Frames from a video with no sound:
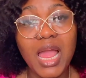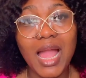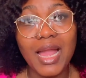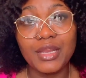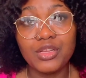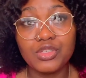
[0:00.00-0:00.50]

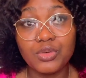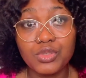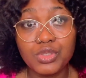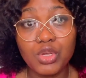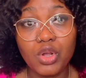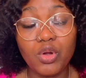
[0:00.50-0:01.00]
and it's
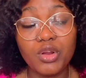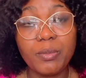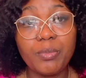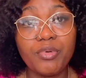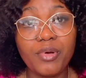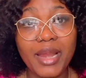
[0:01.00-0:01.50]
also called
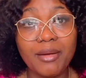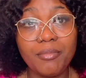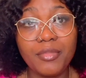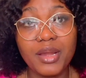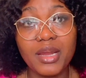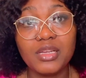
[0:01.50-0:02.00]

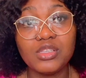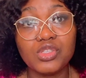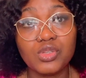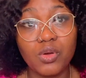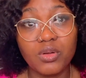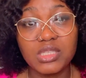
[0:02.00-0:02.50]
primary
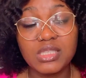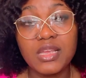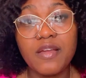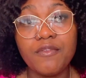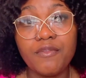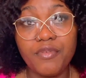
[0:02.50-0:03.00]
source
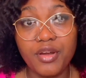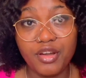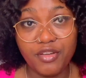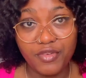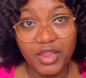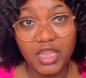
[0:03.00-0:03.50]

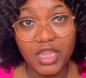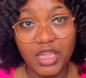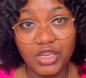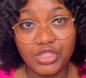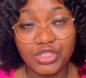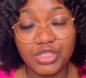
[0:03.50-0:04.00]

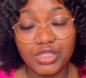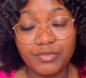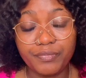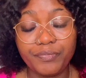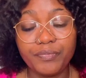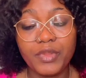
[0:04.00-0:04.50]
verification,
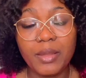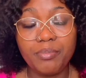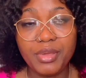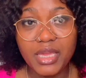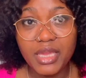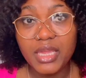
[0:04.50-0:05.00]

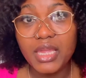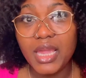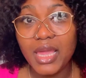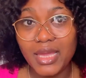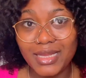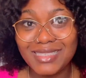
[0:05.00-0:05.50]

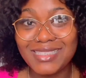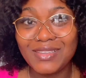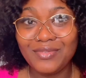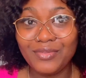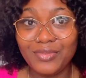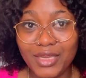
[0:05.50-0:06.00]

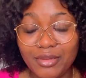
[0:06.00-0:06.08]
PSV.